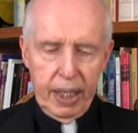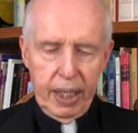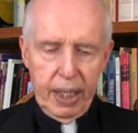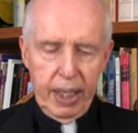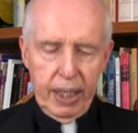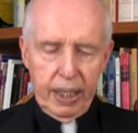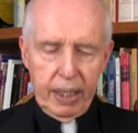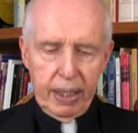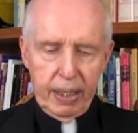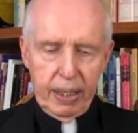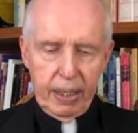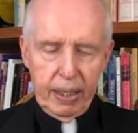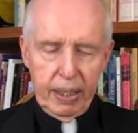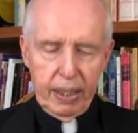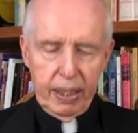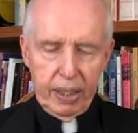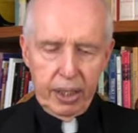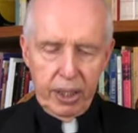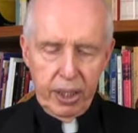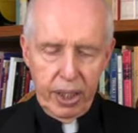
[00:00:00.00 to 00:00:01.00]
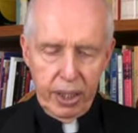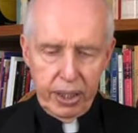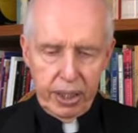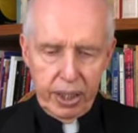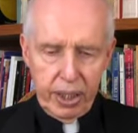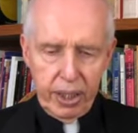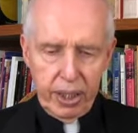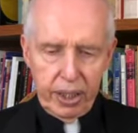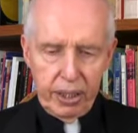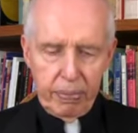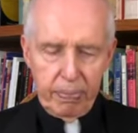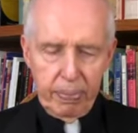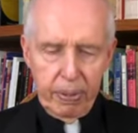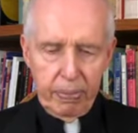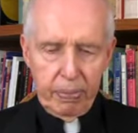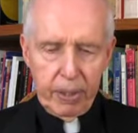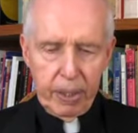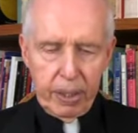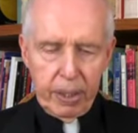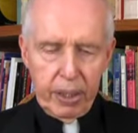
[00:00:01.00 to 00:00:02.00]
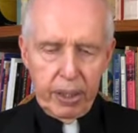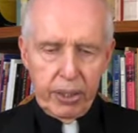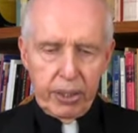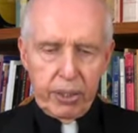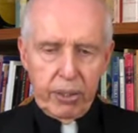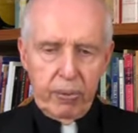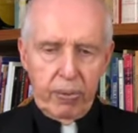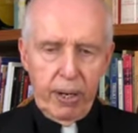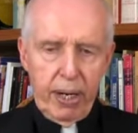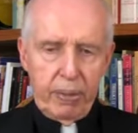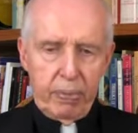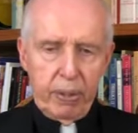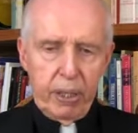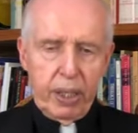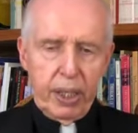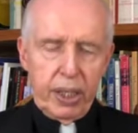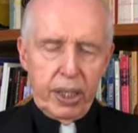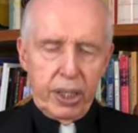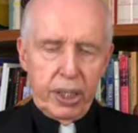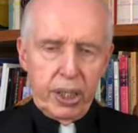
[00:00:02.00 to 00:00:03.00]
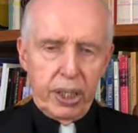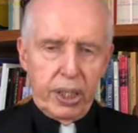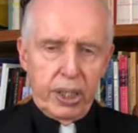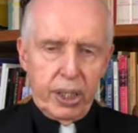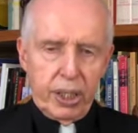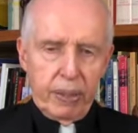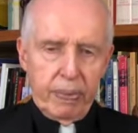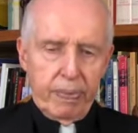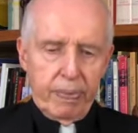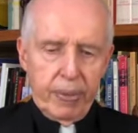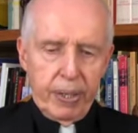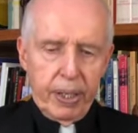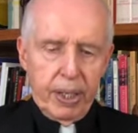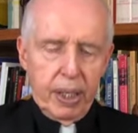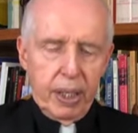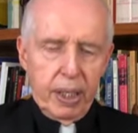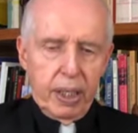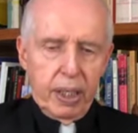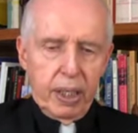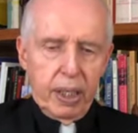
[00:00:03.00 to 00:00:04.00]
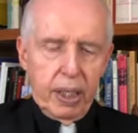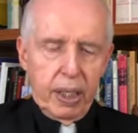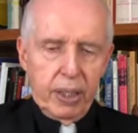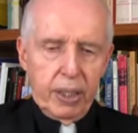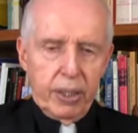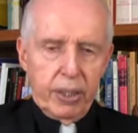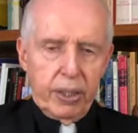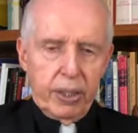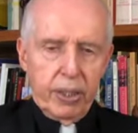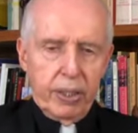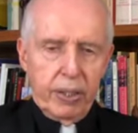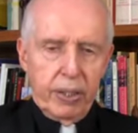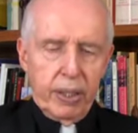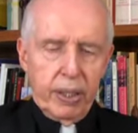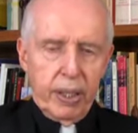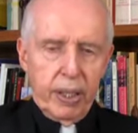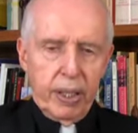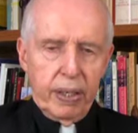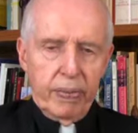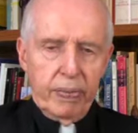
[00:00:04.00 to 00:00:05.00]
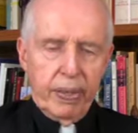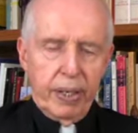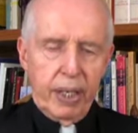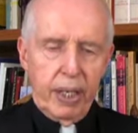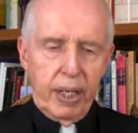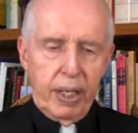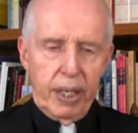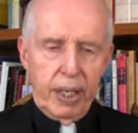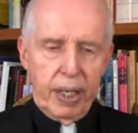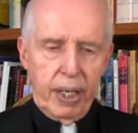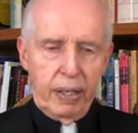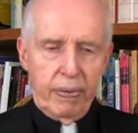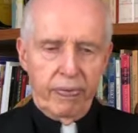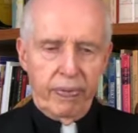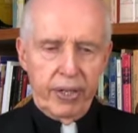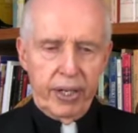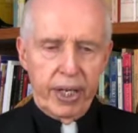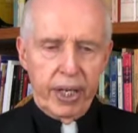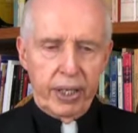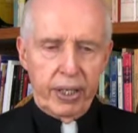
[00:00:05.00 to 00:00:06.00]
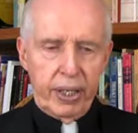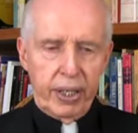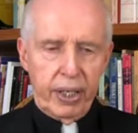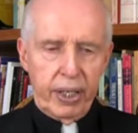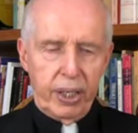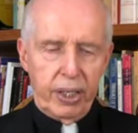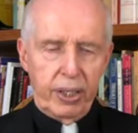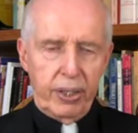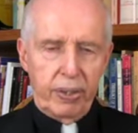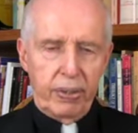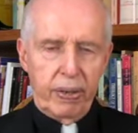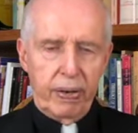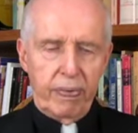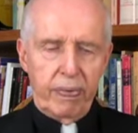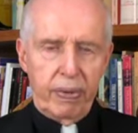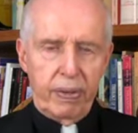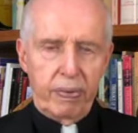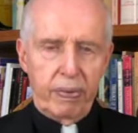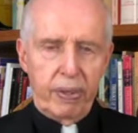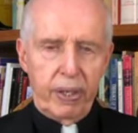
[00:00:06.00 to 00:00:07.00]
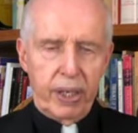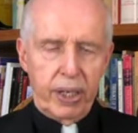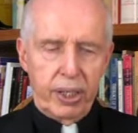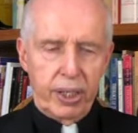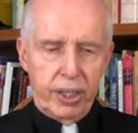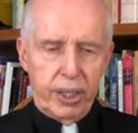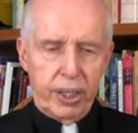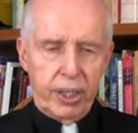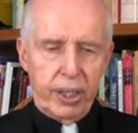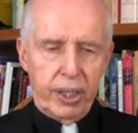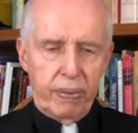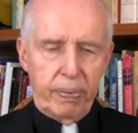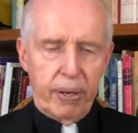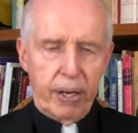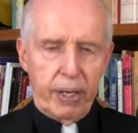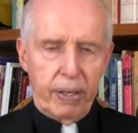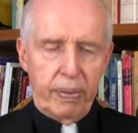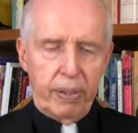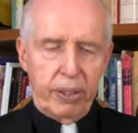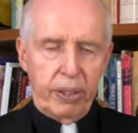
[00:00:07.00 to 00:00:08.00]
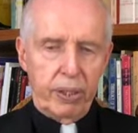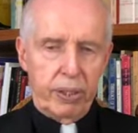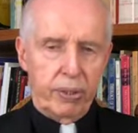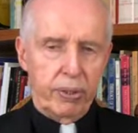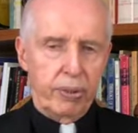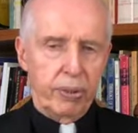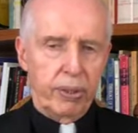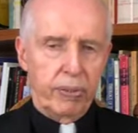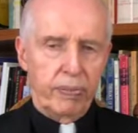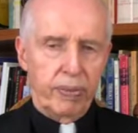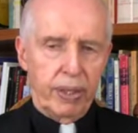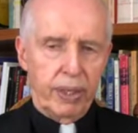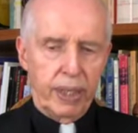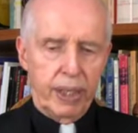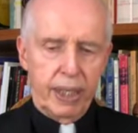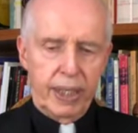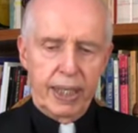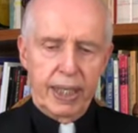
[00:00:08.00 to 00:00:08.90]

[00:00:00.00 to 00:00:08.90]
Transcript: And justice, biblically, is the right relationship and fidelity to every relationship, honoring the truth of it.